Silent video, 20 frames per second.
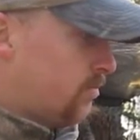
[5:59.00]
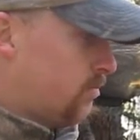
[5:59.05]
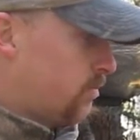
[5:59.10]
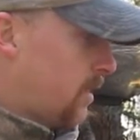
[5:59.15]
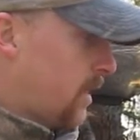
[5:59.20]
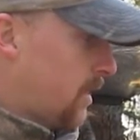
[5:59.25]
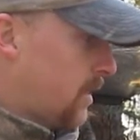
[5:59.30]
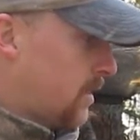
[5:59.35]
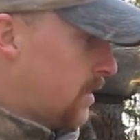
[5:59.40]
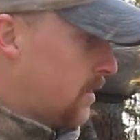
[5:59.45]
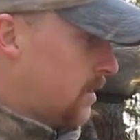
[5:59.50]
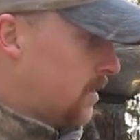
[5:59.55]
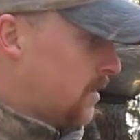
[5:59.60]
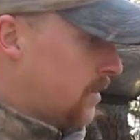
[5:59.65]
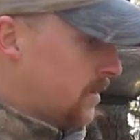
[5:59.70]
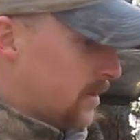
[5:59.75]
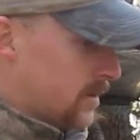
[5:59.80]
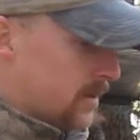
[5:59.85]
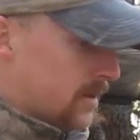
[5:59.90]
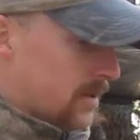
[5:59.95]
practicing
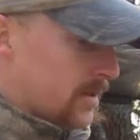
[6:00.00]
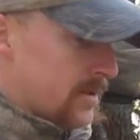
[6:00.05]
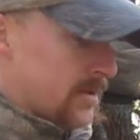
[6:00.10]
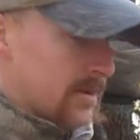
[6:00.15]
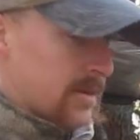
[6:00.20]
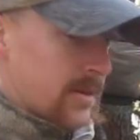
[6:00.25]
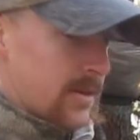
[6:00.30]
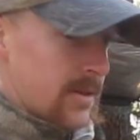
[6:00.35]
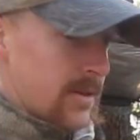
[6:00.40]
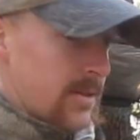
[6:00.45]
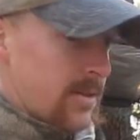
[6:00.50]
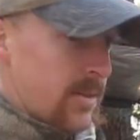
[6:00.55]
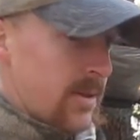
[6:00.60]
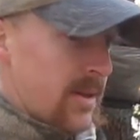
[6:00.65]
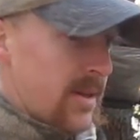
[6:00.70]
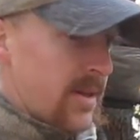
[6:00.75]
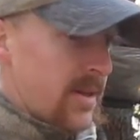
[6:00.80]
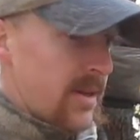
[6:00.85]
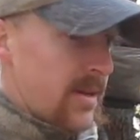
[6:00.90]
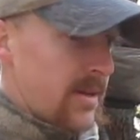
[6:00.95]
our skills a little
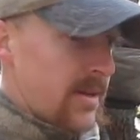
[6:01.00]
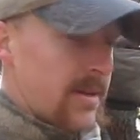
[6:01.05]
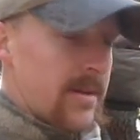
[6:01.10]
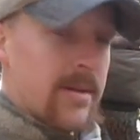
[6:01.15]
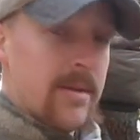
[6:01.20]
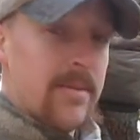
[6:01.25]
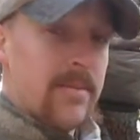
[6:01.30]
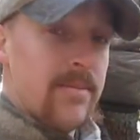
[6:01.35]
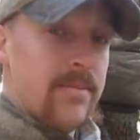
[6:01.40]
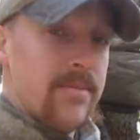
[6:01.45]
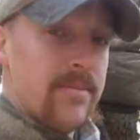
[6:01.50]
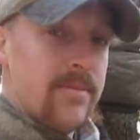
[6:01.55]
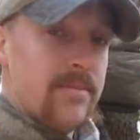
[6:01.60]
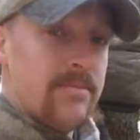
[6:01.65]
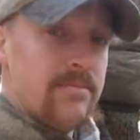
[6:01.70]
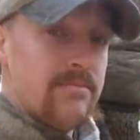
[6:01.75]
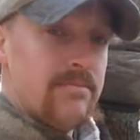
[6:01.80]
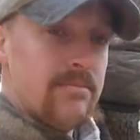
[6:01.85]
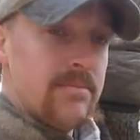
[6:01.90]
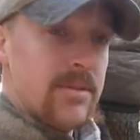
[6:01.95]
bit and mm-hmm.
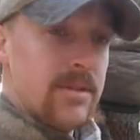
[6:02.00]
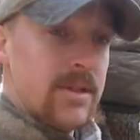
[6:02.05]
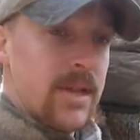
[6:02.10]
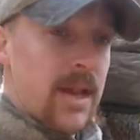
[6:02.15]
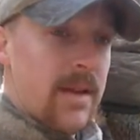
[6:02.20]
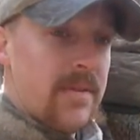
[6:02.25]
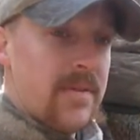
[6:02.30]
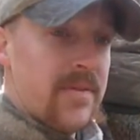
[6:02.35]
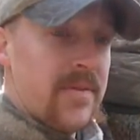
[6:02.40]
just having